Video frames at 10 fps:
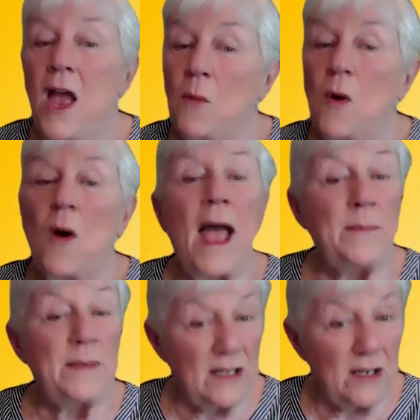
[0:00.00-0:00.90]
Well,
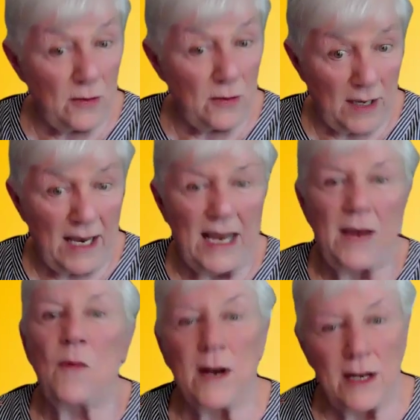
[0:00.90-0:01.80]
absolutely. He
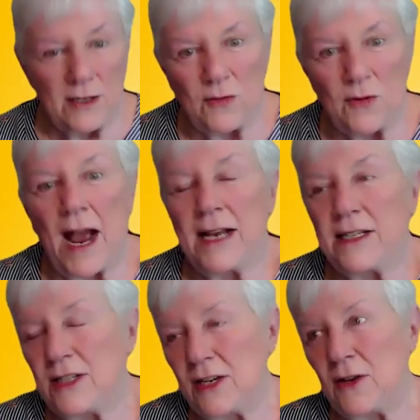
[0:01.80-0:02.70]
wanted to try
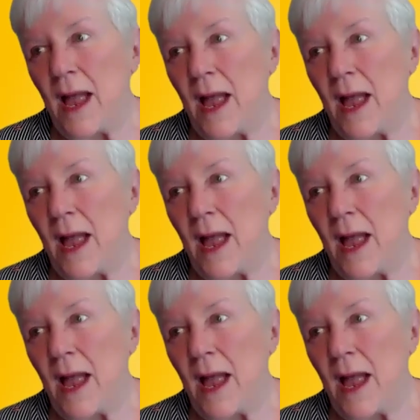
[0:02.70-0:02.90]
too.